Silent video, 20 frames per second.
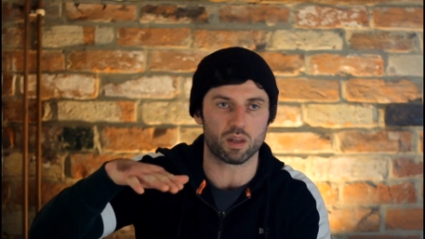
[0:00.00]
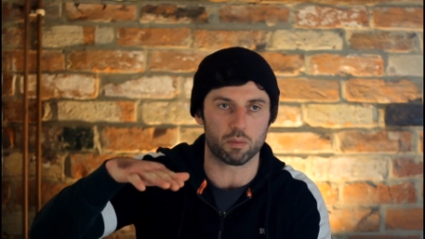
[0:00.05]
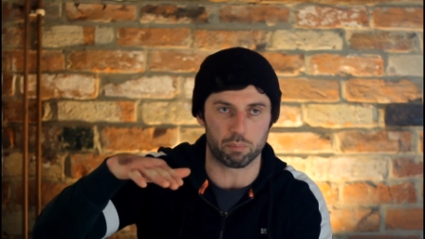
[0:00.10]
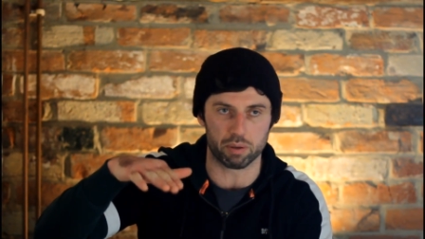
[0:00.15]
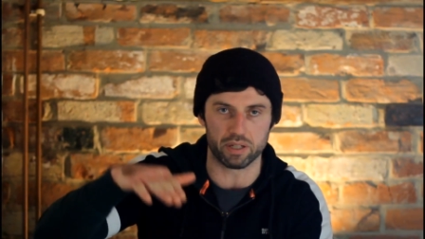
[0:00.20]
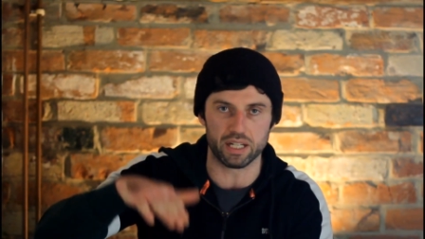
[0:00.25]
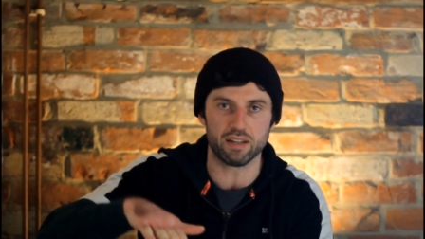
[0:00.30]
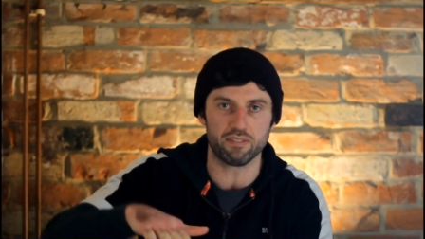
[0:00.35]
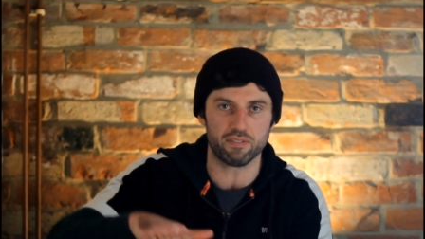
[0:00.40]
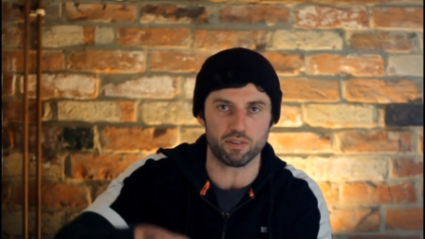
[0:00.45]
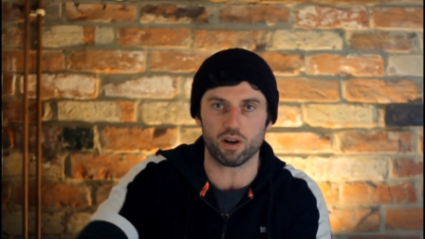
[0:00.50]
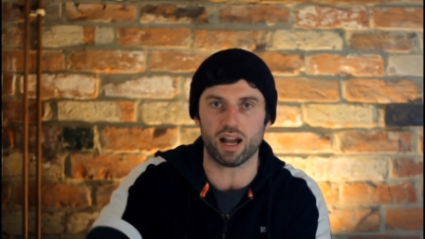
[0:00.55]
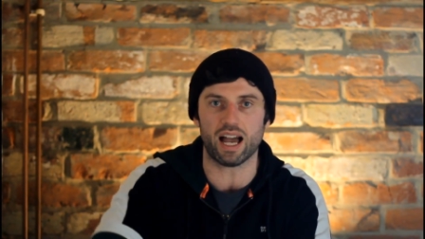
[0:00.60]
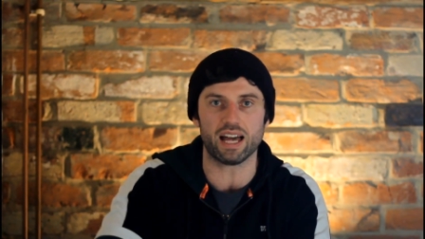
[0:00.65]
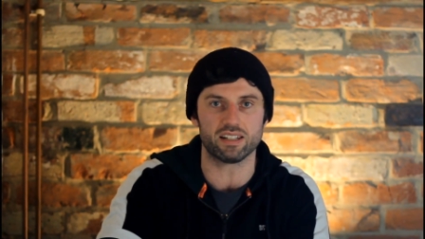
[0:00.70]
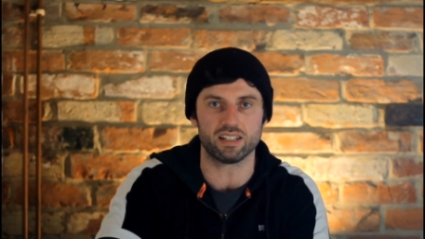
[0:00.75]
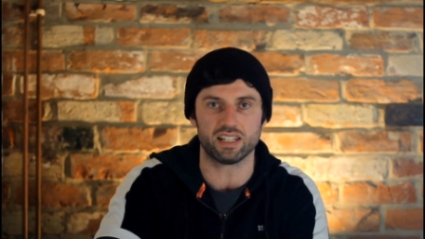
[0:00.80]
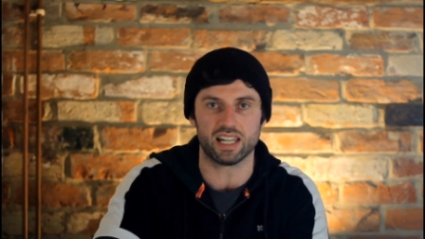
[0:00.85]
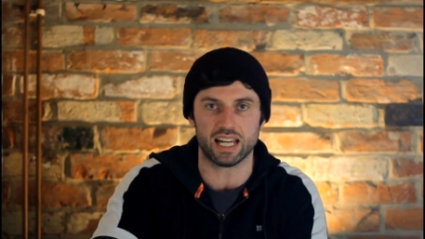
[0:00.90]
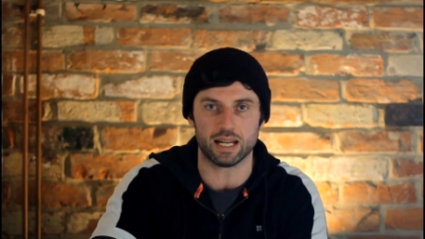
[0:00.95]
beneath your
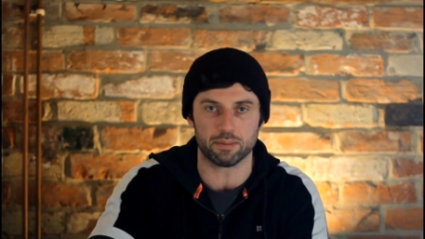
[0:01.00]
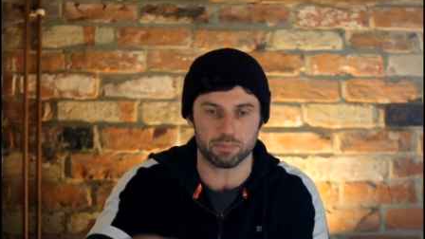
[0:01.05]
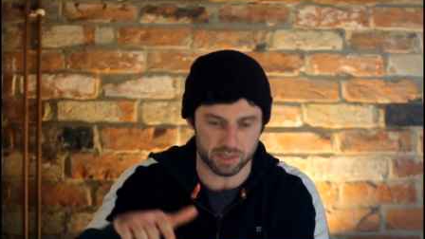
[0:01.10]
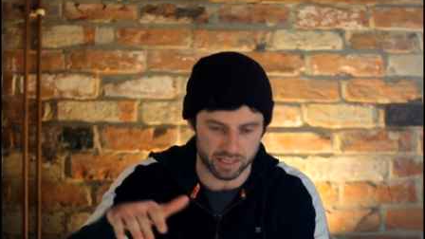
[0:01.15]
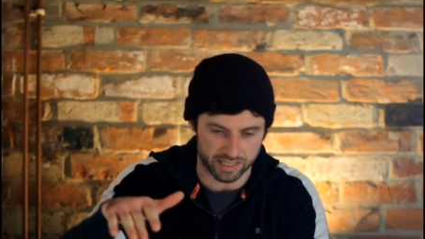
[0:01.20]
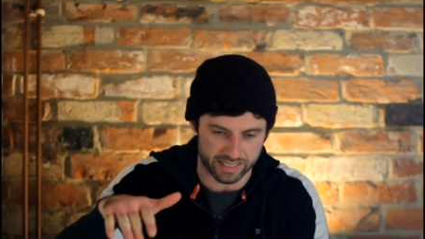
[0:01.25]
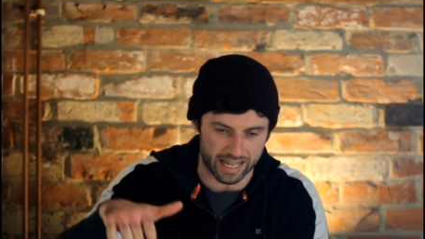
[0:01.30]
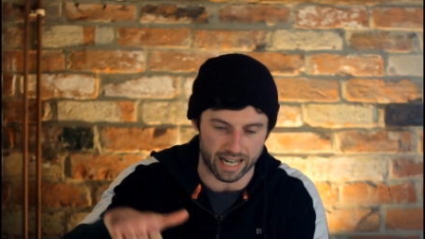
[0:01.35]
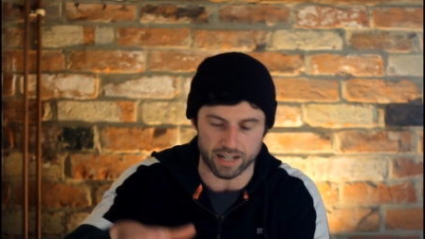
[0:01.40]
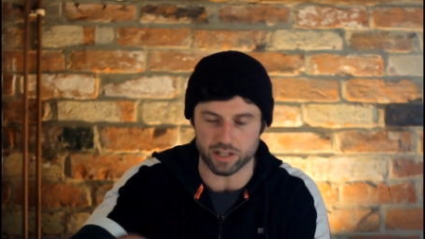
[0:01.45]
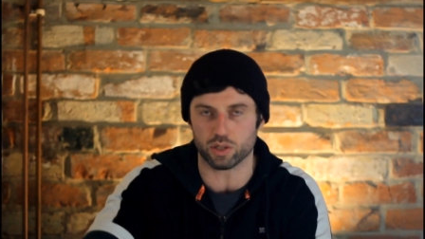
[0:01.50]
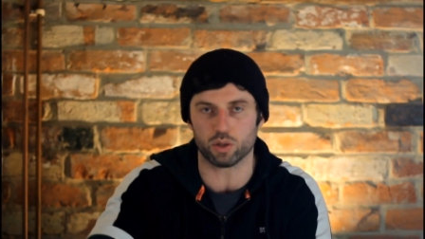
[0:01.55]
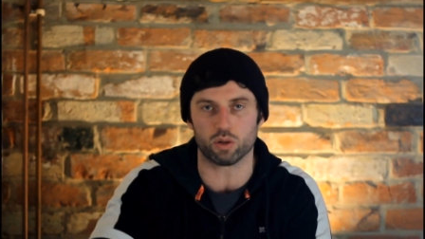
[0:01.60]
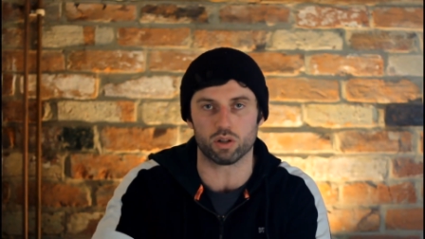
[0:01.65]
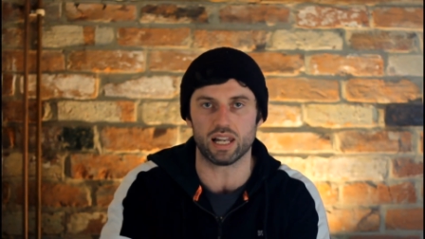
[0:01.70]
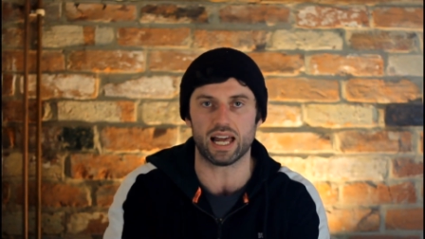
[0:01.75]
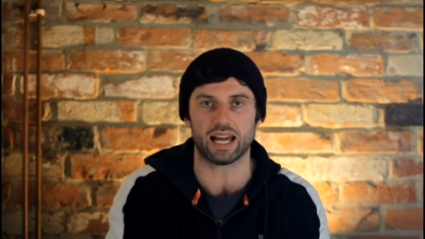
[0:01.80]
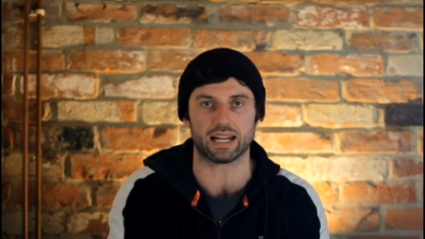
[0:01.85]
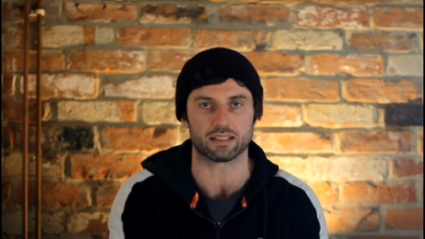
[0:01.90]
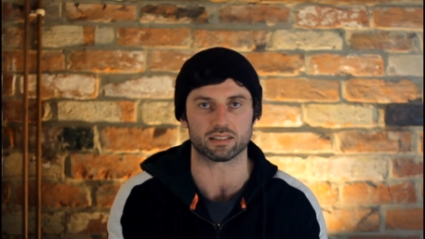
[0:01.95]
head and hips to get to your
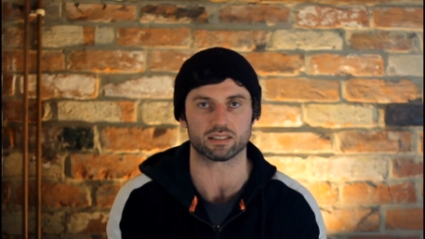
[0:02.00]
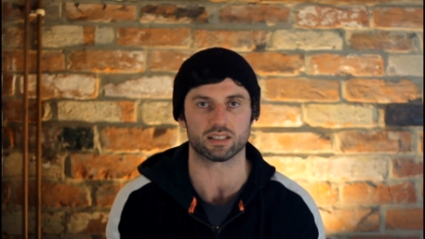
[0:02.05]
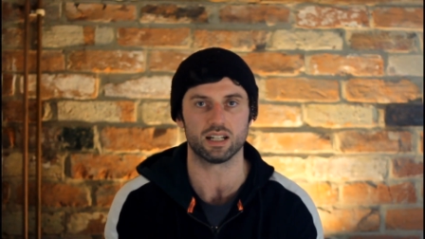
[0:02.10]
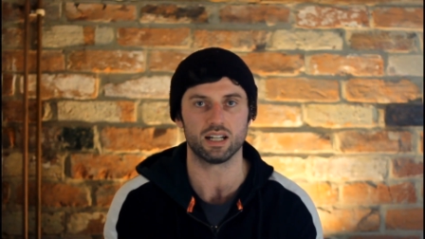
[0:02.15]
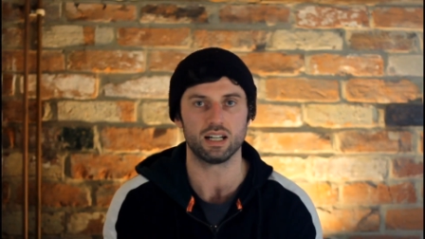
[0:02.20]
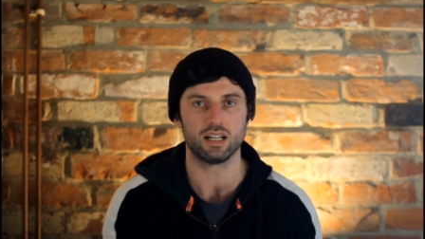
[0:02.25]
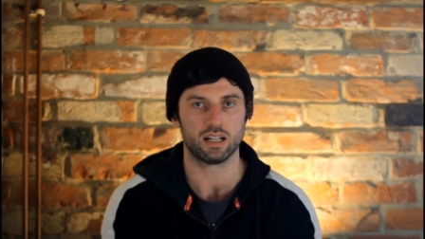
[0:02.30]
legs?